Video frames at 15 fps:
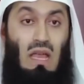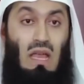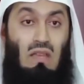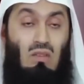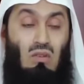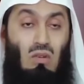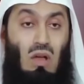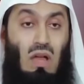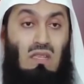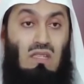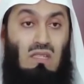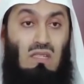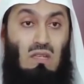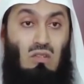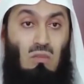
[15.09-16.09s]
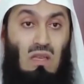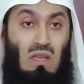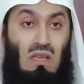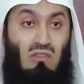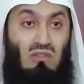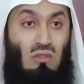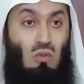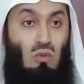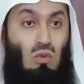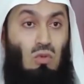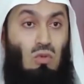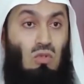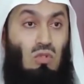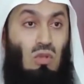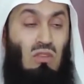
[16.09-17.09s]
And you know, I just need to make a few
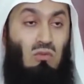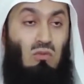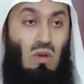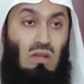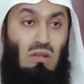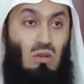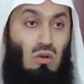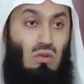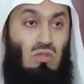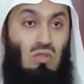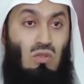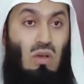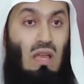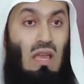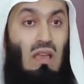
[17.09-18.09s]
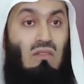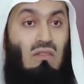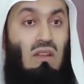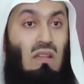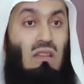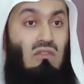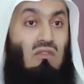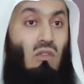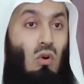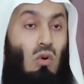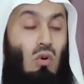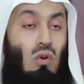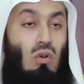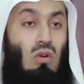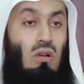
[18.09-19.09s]
wudu. So if one goes, you know, I have another
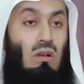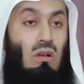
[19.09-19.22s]
four.